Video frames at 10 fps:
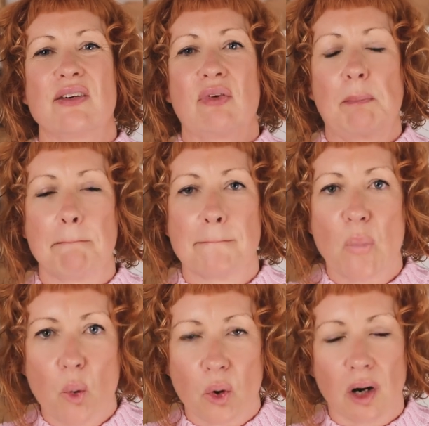even
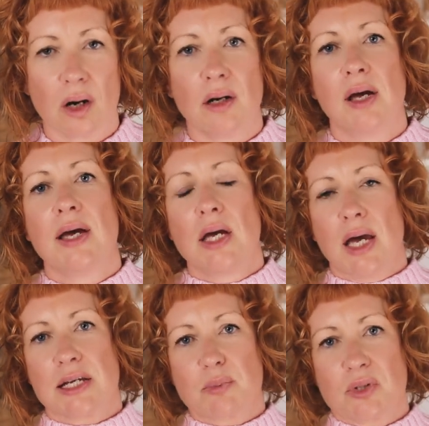more
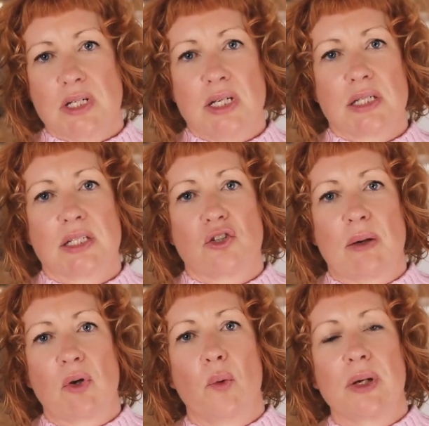expertise. So
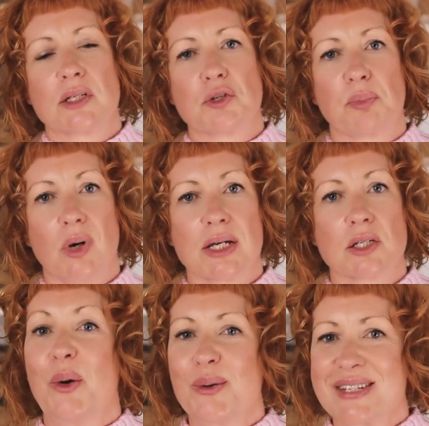I'm going to price
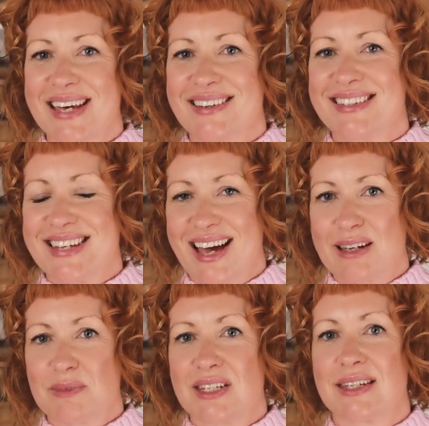wholesale
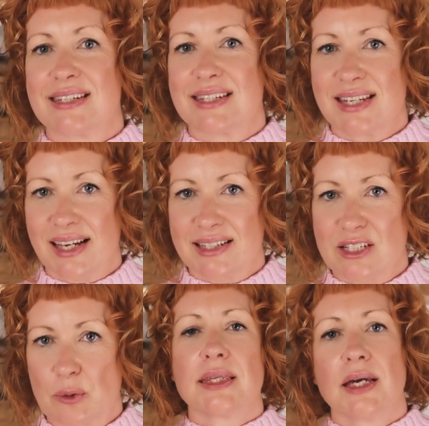times
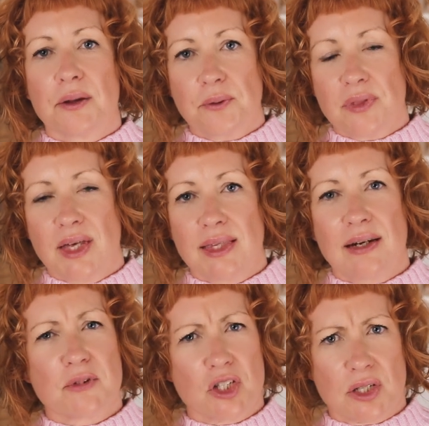six. The other thing that
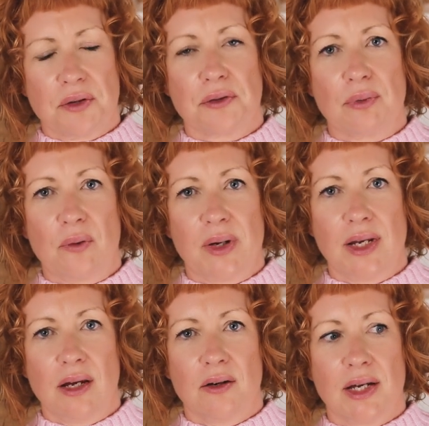I'm just going to throw in
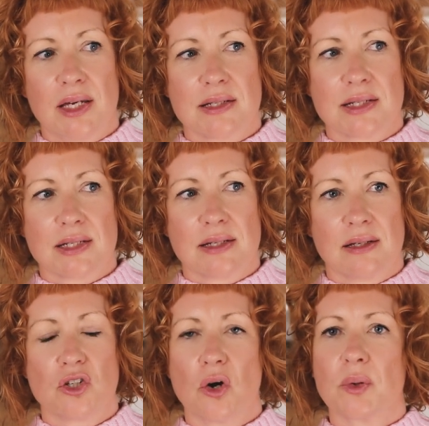here is
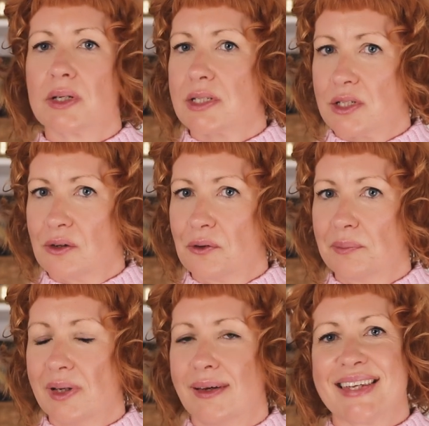don't
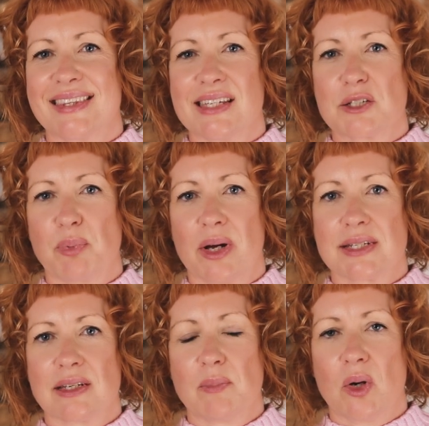assume that these
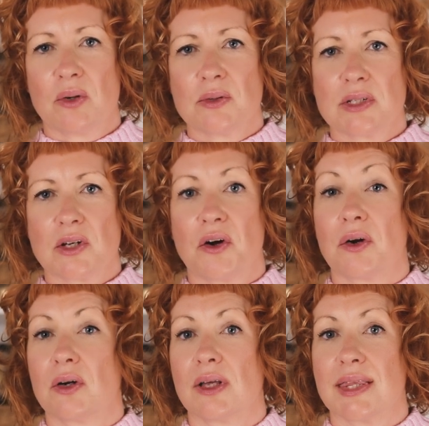pricing models
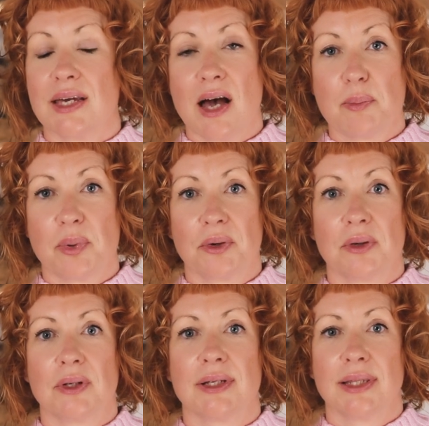are the
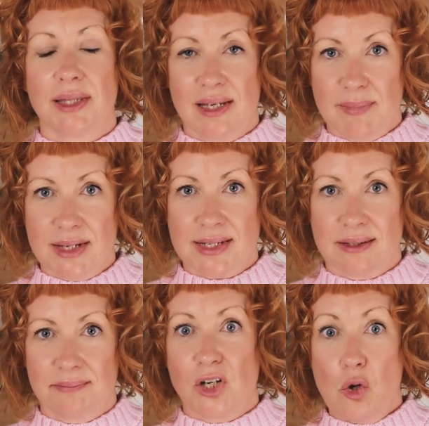upper
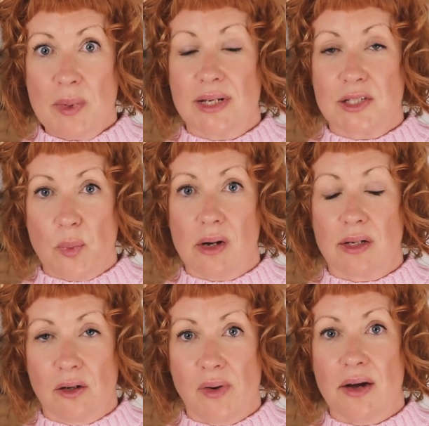limit. Nobody's
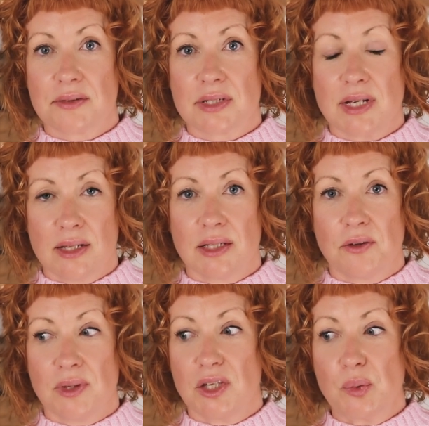walking around telling
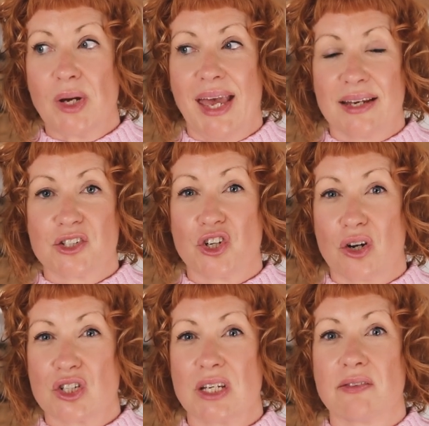you that you can't
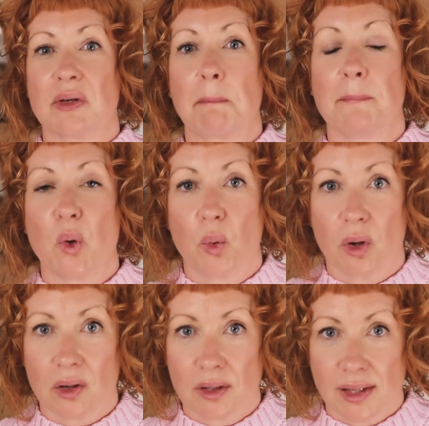charge even
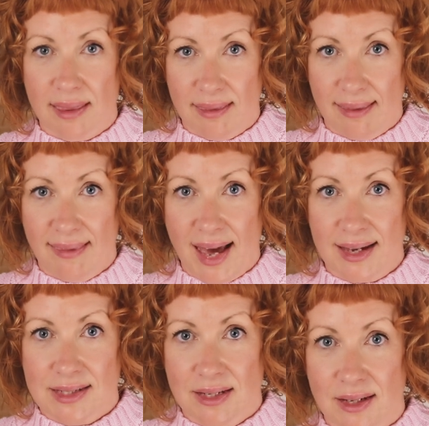more than
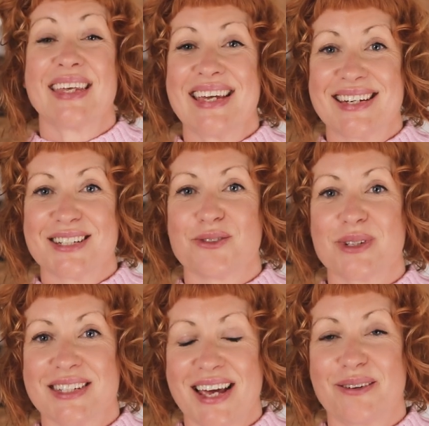that. The industry
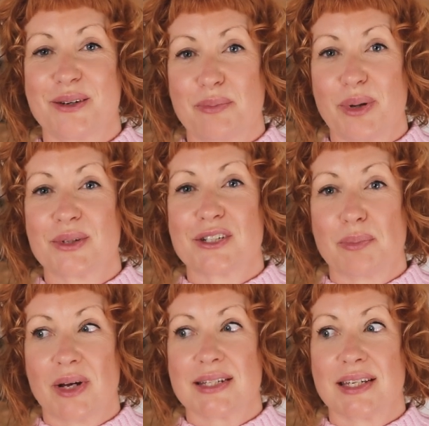standard approach to
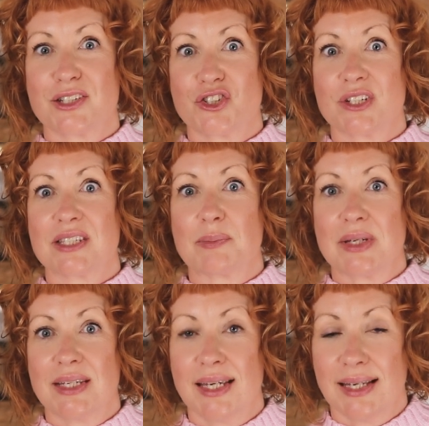pricing is just the
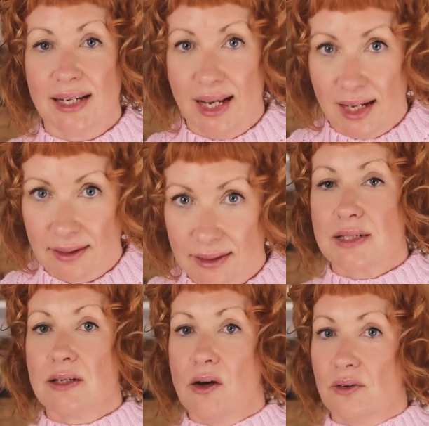beginning.
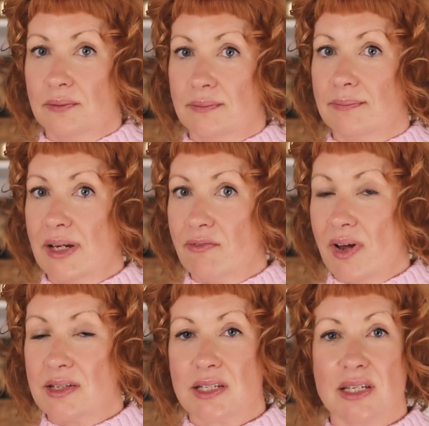So, my
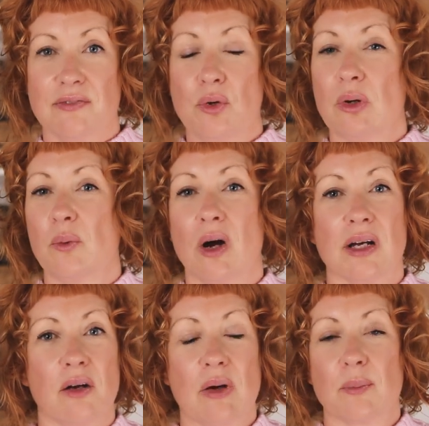friends, if you are
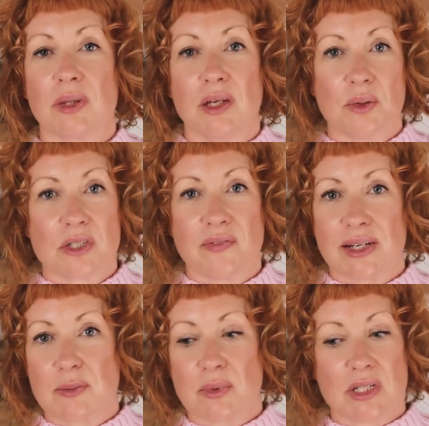walking around with years of
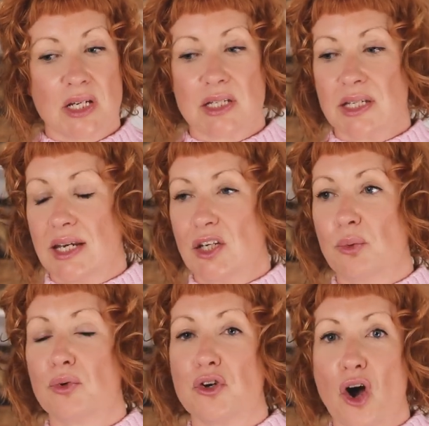expertise and
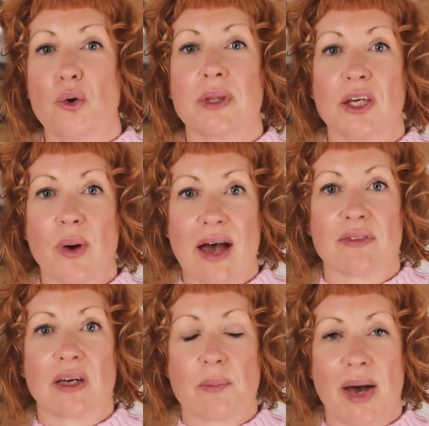you know that you have
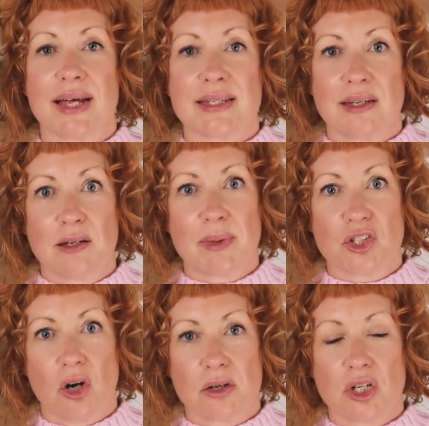the capacity to be
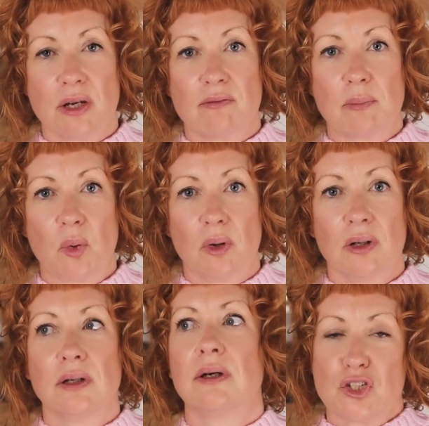charging even
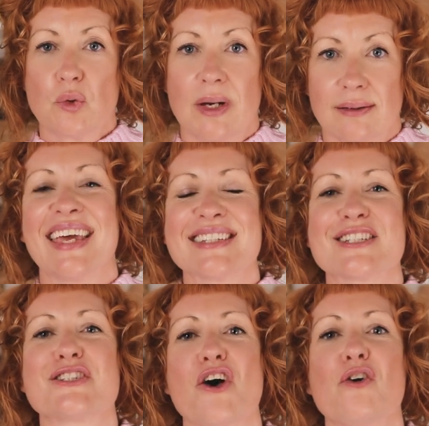more, do it. In
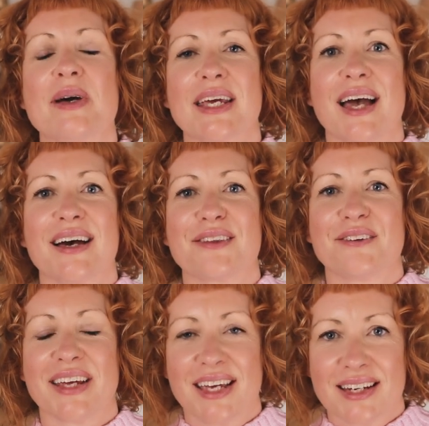so many
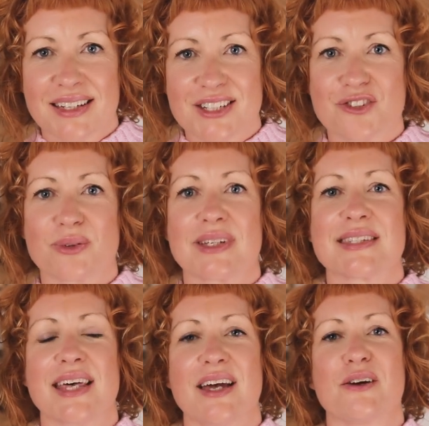other
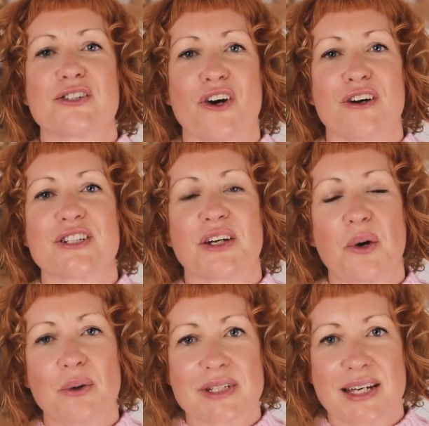industries, they are charging
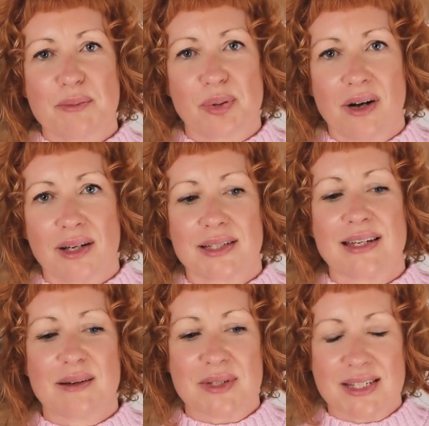wholesale product
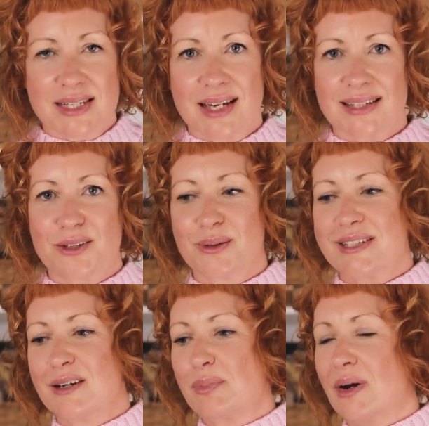times six,
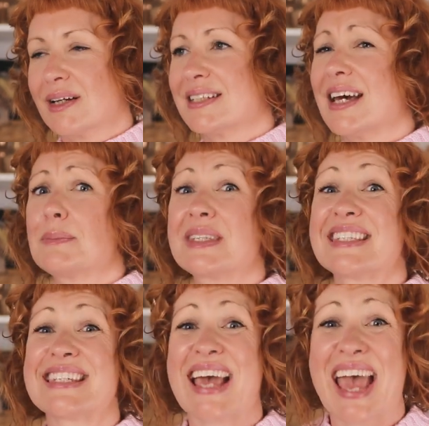wholesale product times
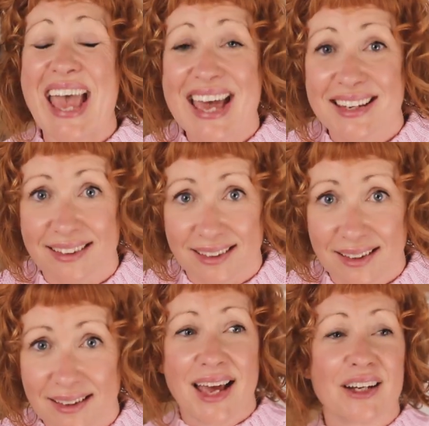
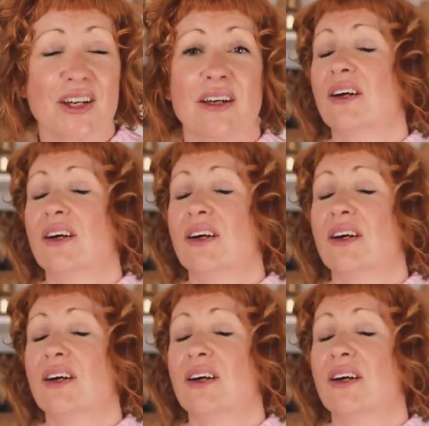10, and